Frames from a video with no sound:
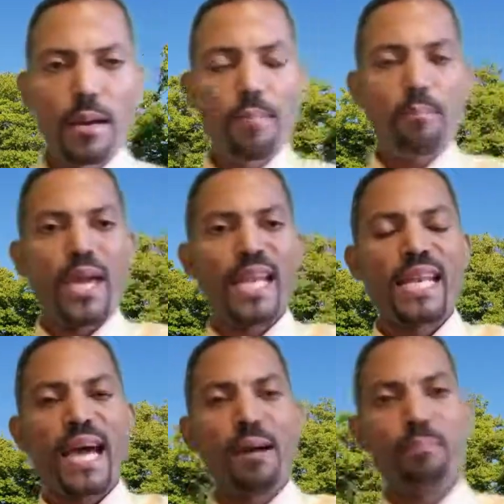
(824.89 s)
may
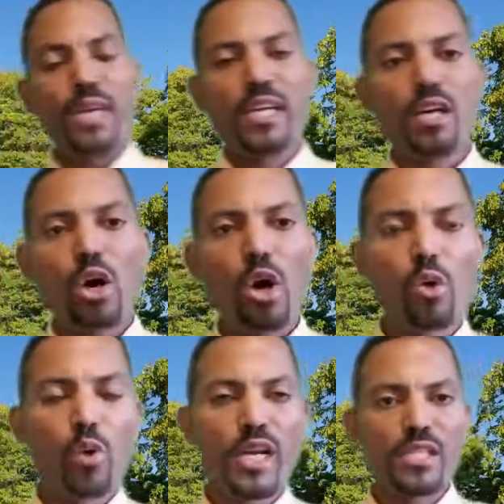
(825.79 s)
not be
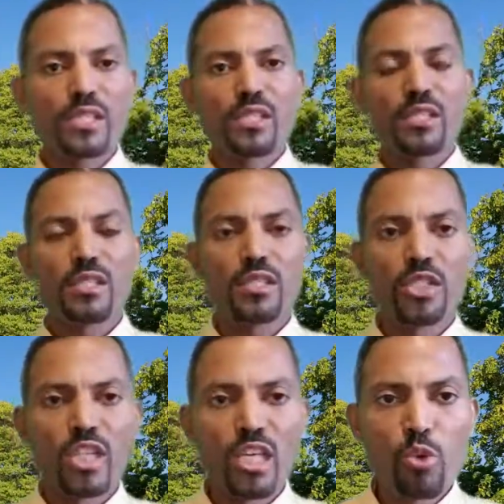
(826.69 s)
always
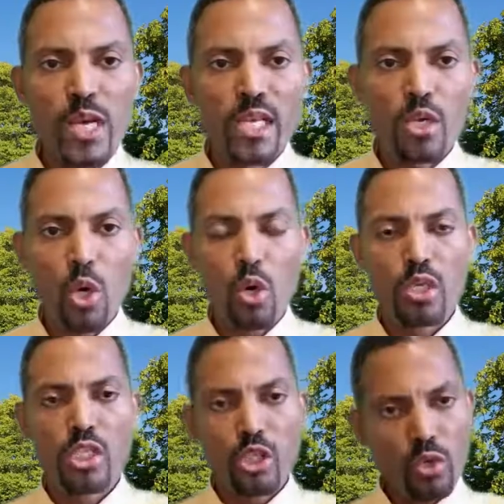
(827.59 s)
genuine or
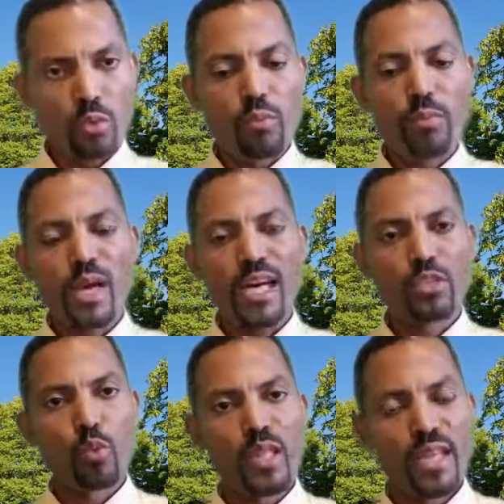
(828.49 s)
true as
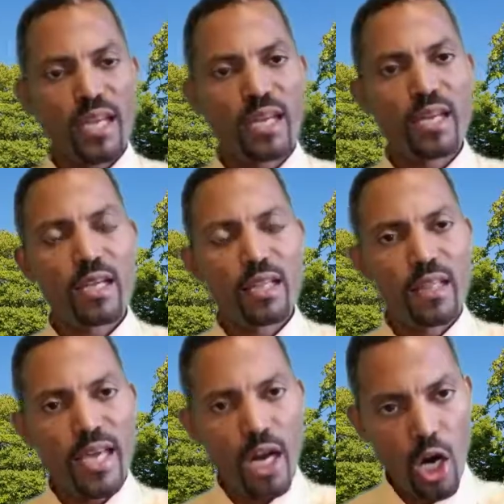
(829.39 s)
we think
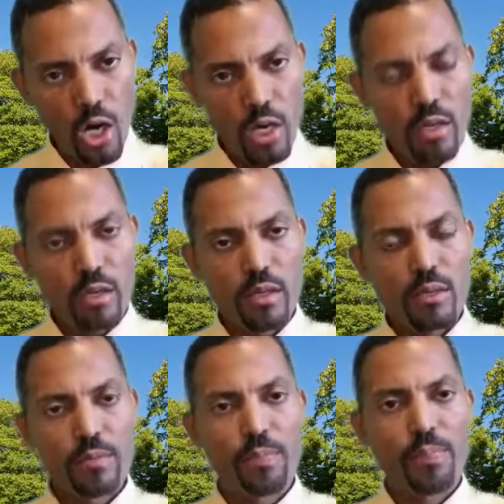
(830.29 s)
they are.
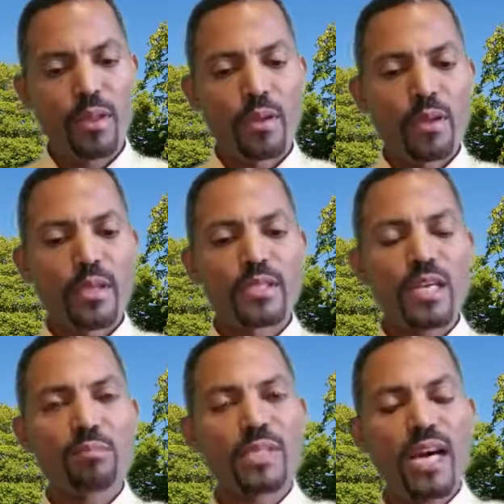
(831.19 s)

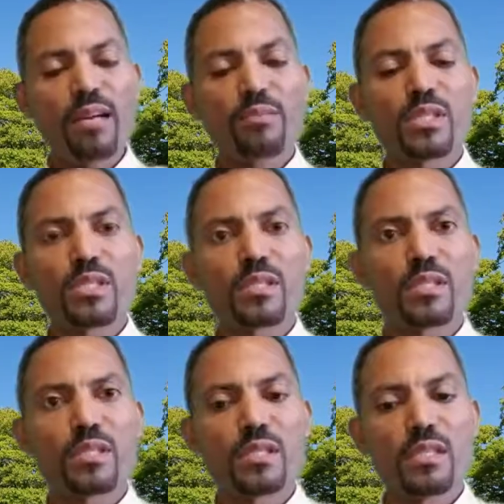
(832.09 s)
Sometimes
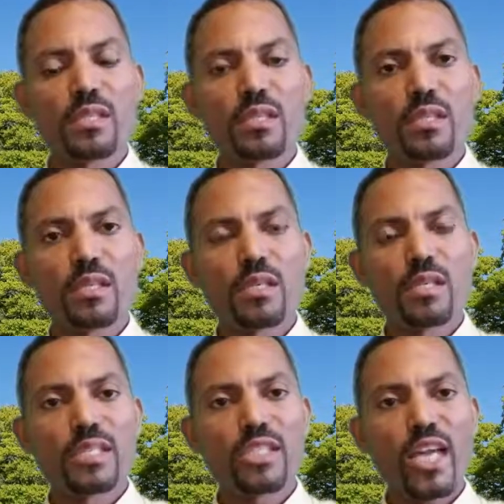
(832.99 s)

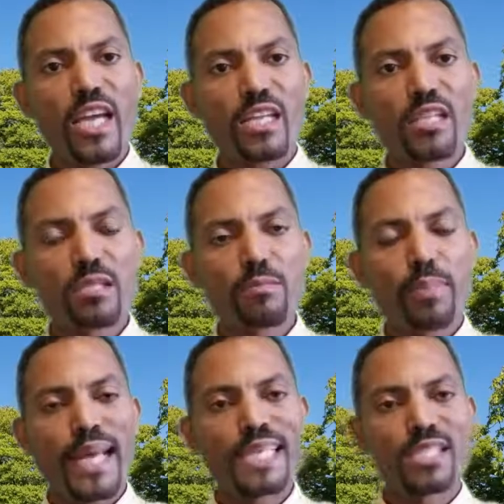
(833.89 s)
Satan
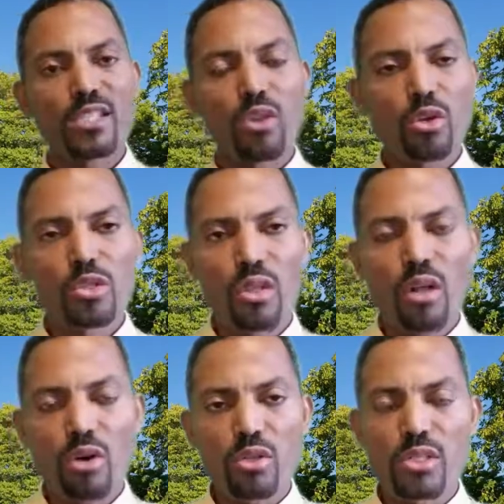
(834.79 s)
plants those
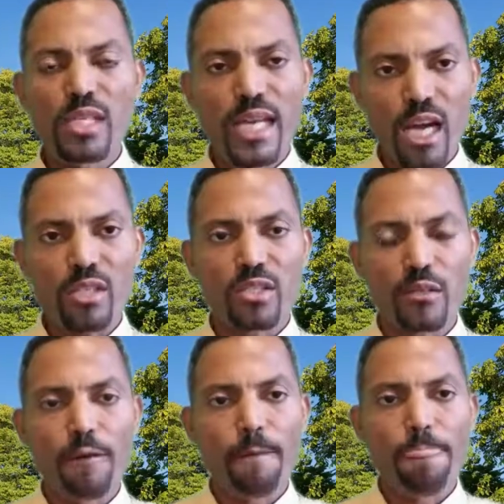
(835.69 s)
thoughts in us.
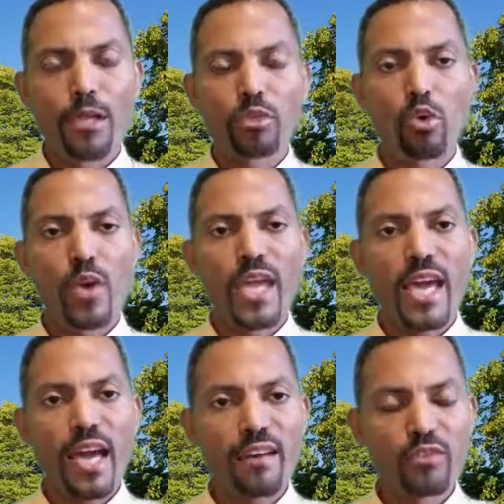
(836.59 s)
So we
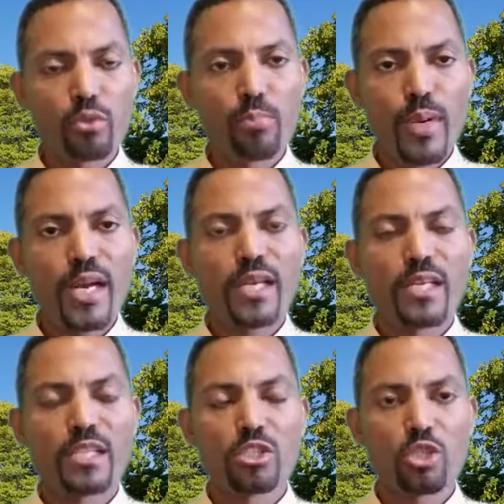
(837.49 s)
have to pray
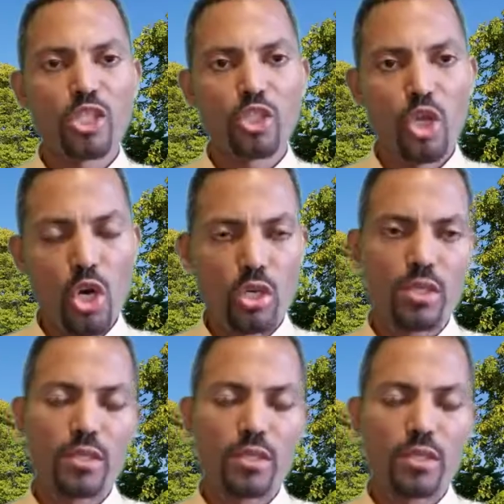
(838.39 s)
to discern.